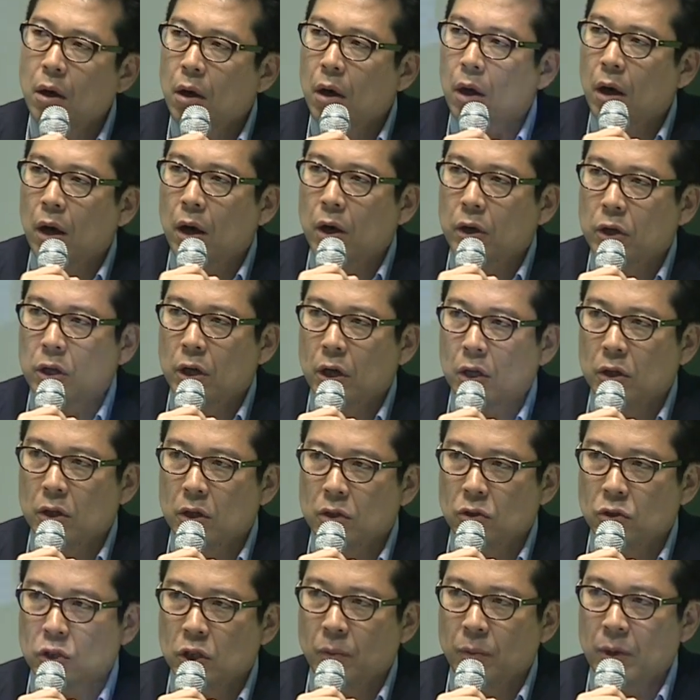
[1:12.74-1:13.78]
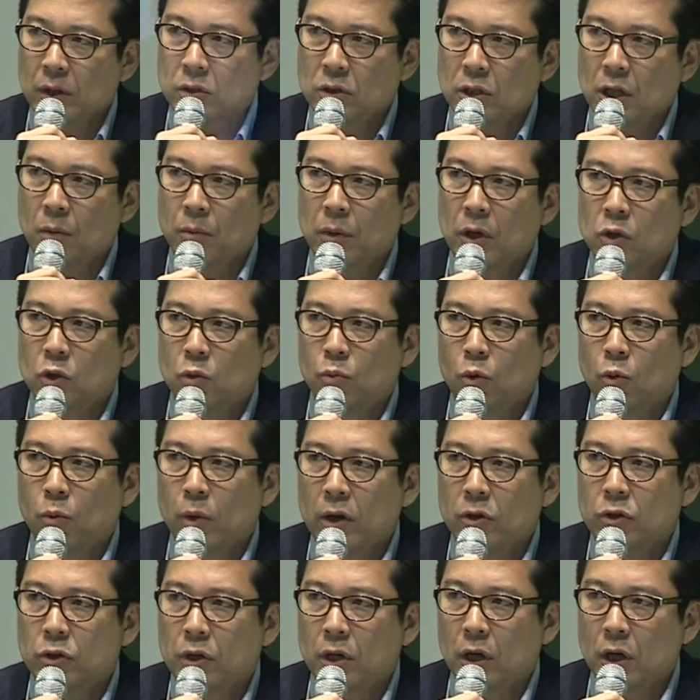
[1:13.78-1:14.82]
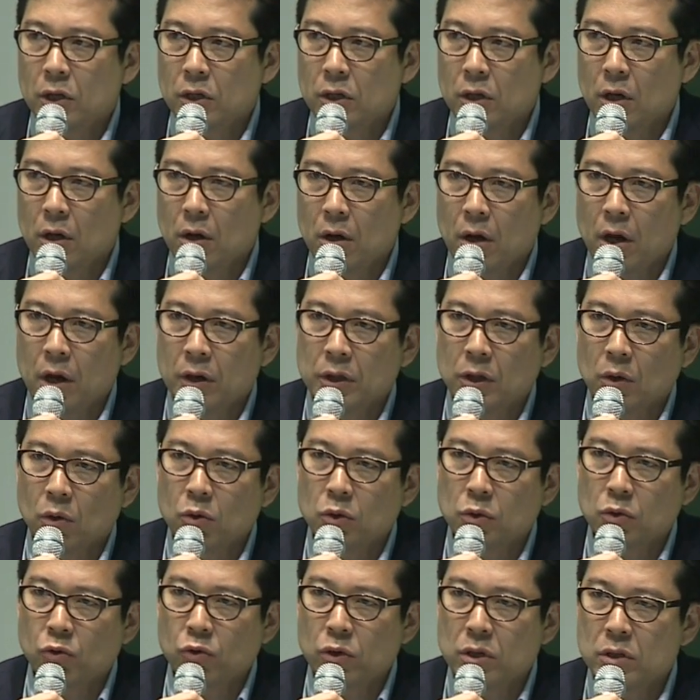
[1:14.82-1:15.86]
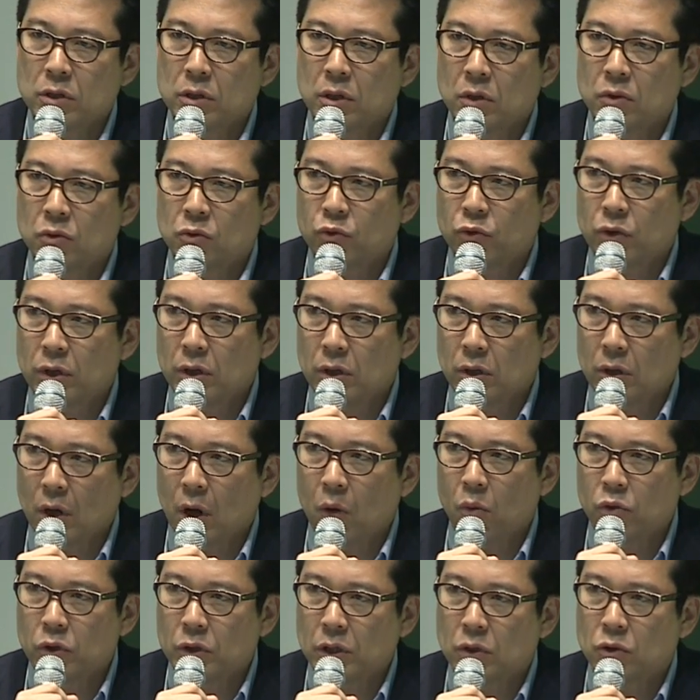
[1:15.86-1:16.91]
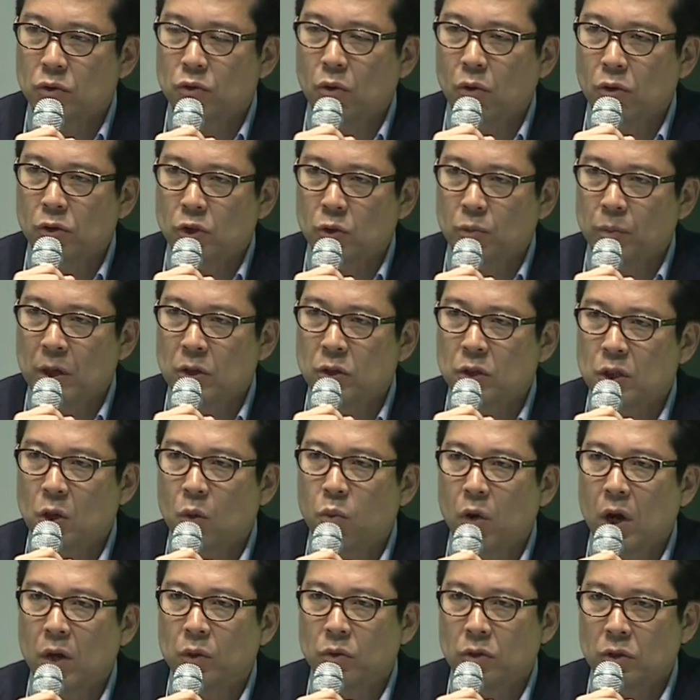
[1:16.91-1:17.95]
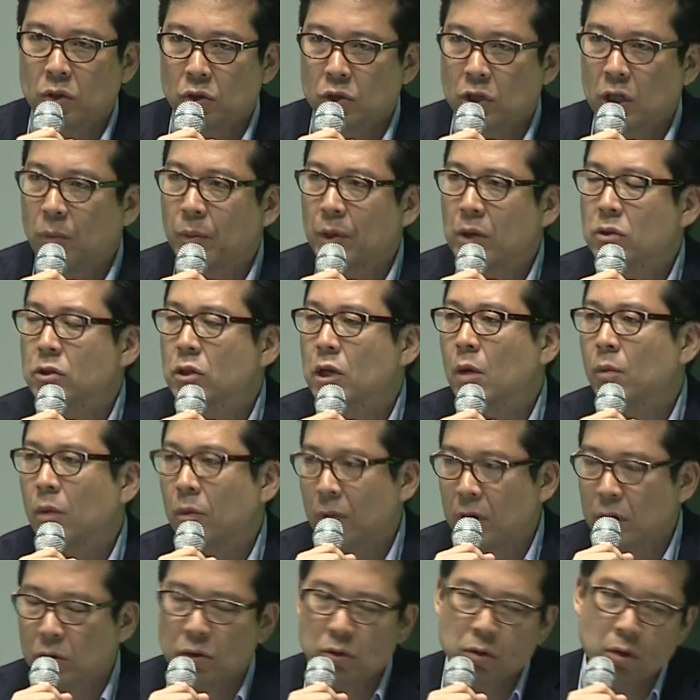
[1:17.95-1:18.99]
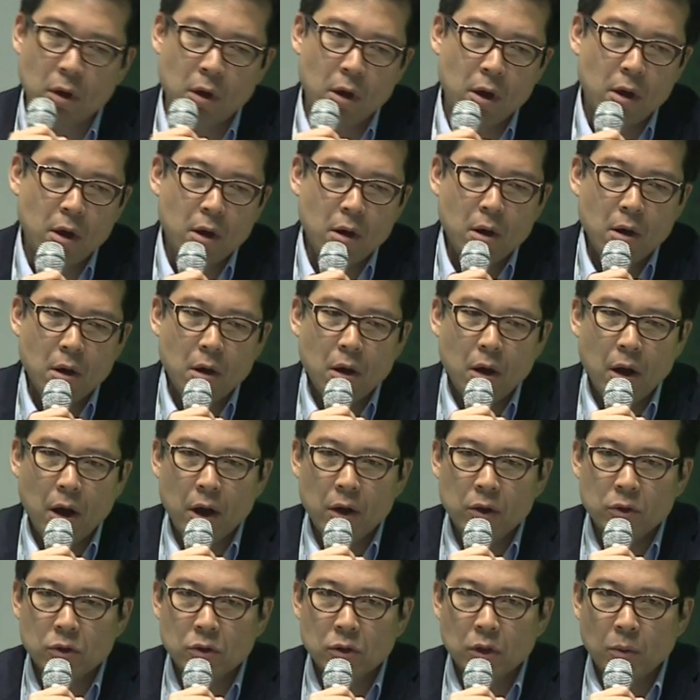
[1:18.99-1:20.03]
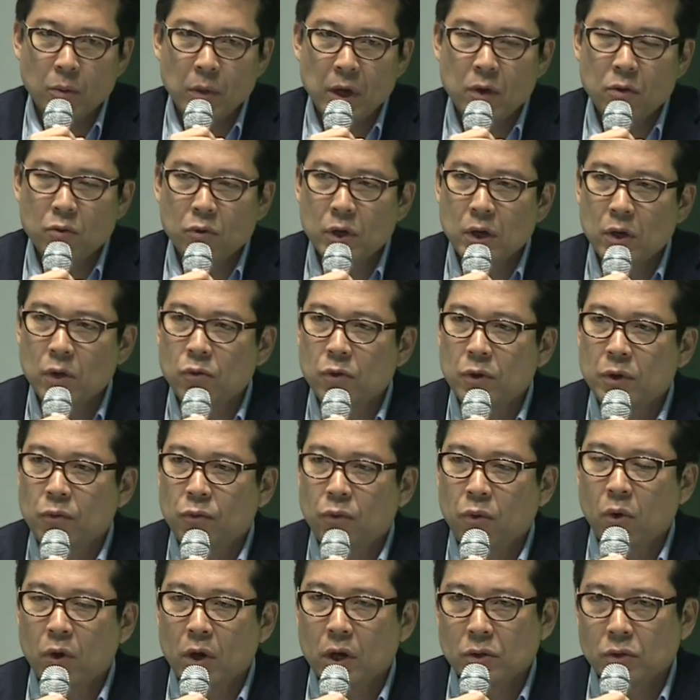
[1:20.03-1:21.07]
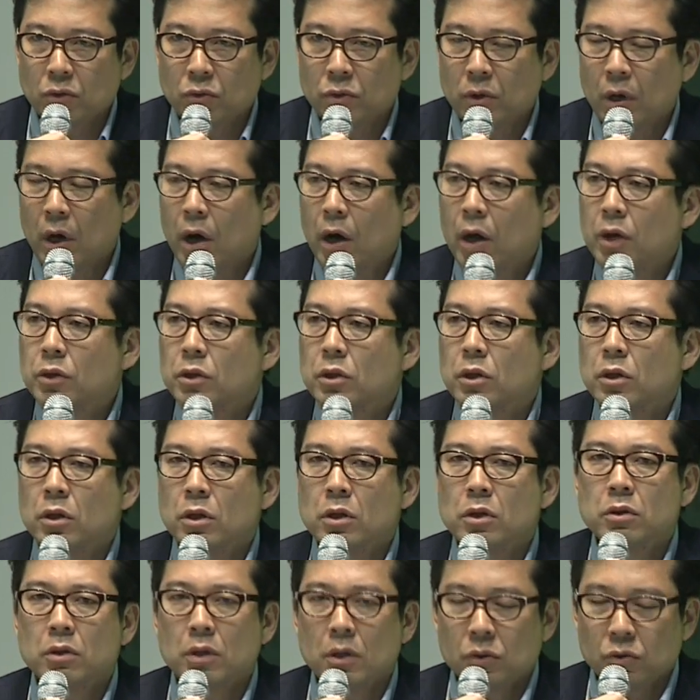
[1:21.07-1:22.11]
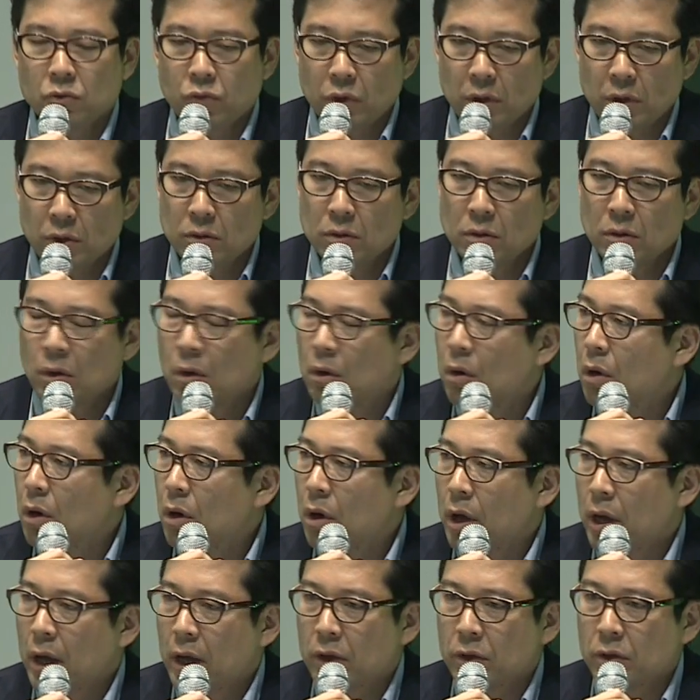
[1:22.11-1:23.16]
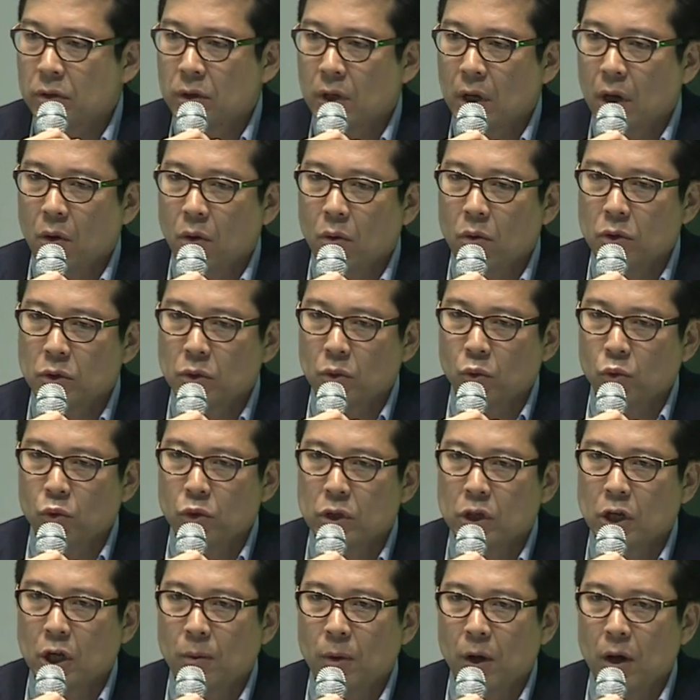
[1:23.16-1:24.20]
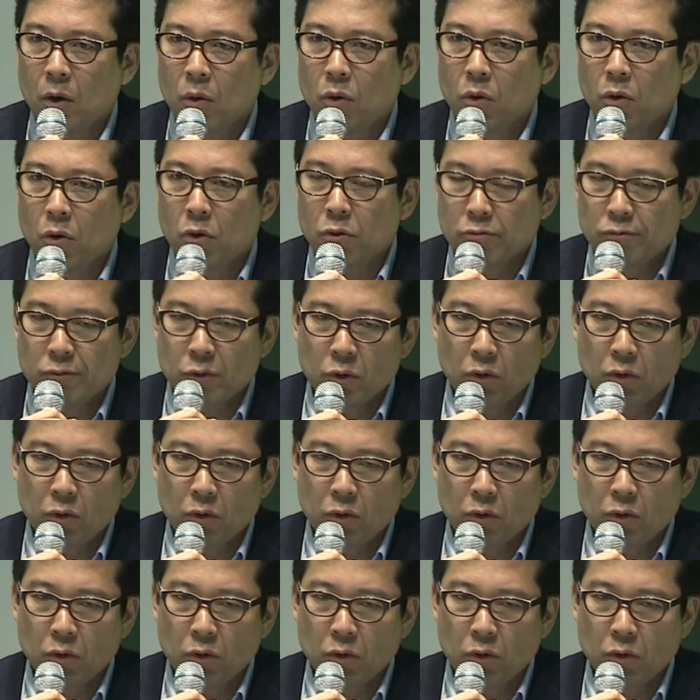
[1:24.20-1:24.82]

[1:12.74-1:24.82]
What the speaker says: KDDI is a Japanese number 2 mobile carrier, and also recently we just launched a venture fund with the Japanese government. And mainly we focus on the IT industries, and also we cover a whole,